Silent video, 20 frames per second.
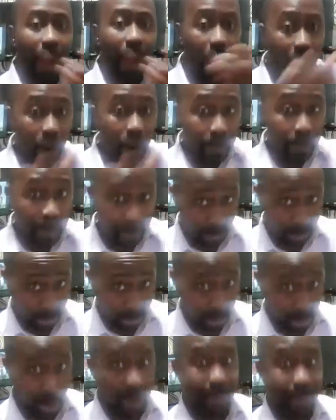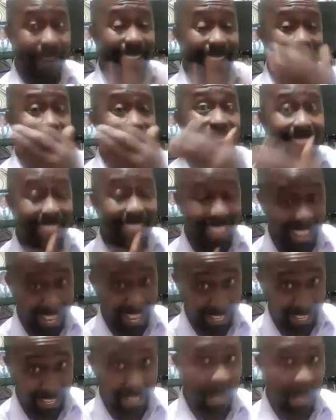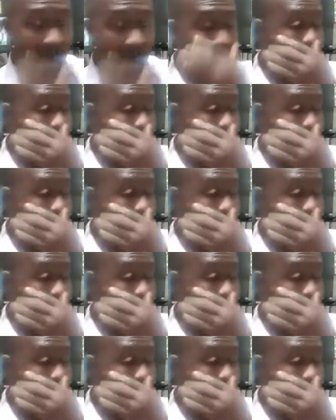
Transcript: All People's Congress then,